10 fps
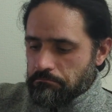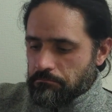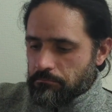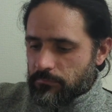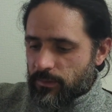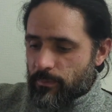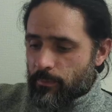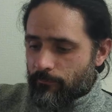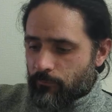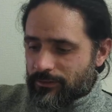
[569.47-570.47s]
Let me
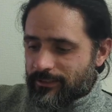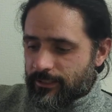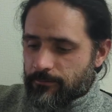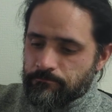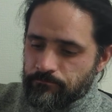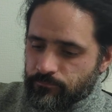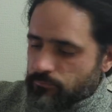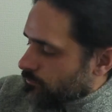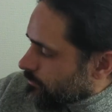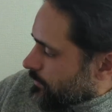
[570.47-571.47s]
burp for a second.
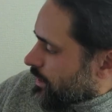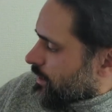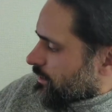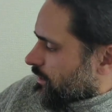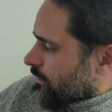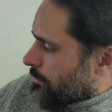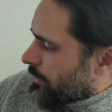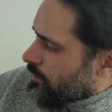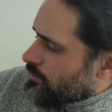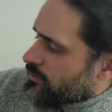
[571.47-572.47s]
Just
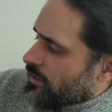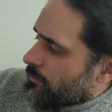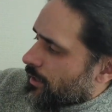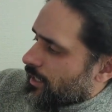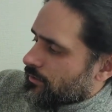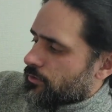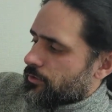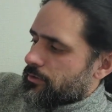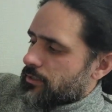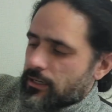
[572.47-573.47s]
sipping on some
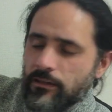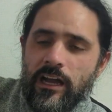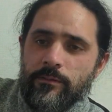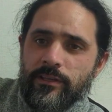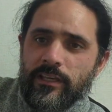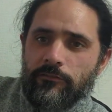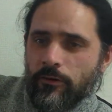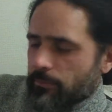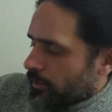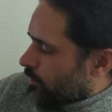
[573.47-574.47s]
good IPA
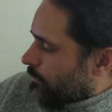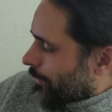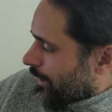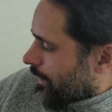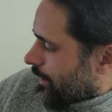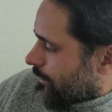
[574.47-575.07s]
from the Konbini here.